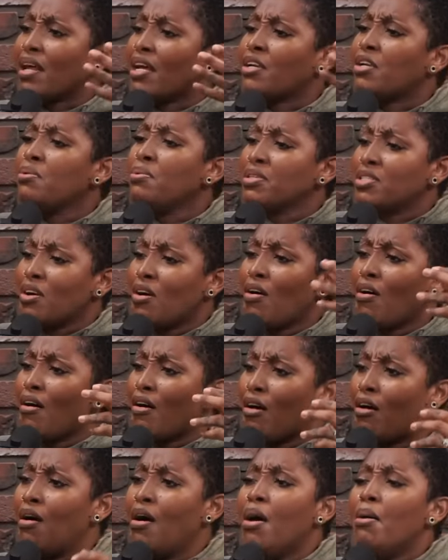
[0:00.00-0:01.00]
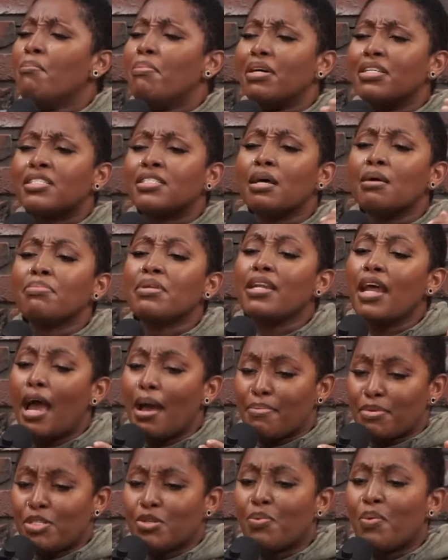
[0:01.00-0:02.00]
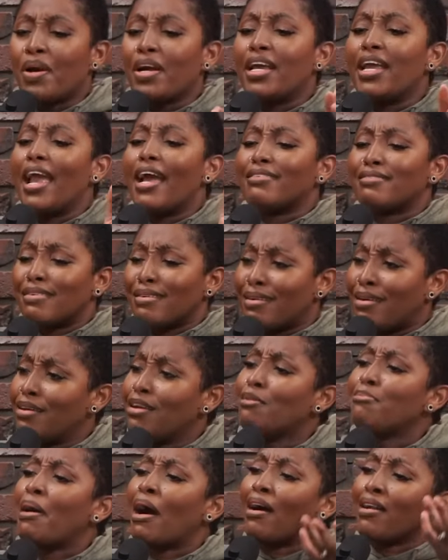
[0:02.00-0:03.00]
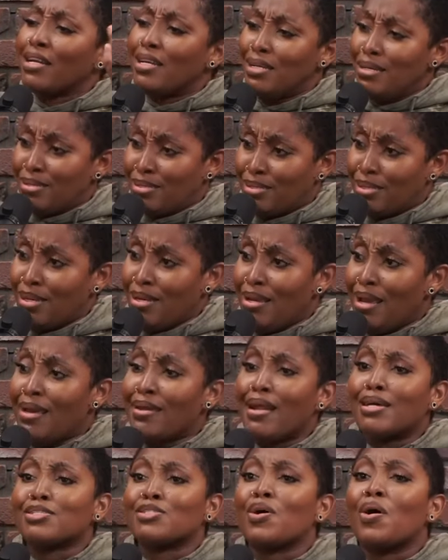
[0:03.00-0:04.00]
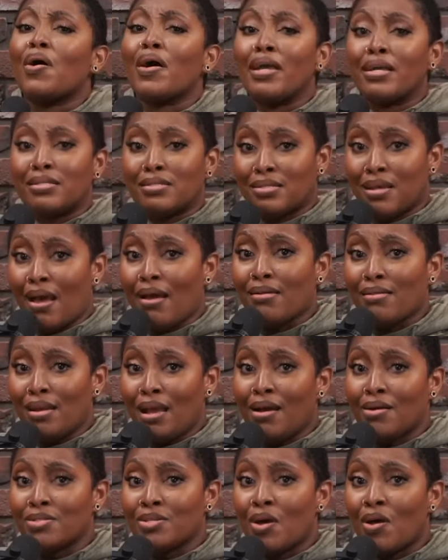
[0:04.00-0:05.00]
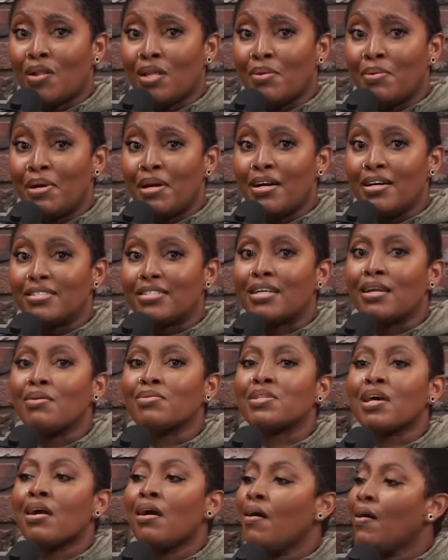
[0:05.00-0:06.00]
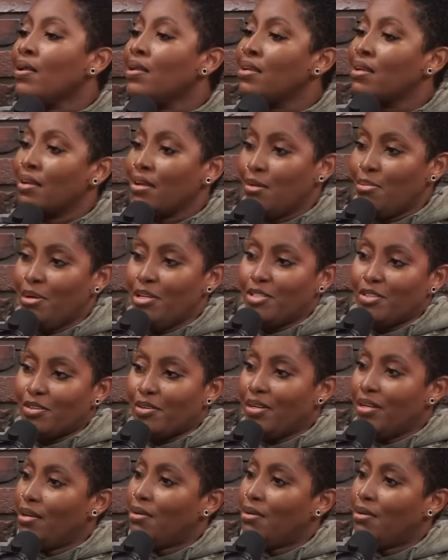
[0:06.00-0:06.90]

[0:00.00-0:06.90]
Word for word: Like you were tall, mm. but something happened to where he had to get up out of his seat, and I saw exactly how tall he was, and I was like, oh, I need to get a picture of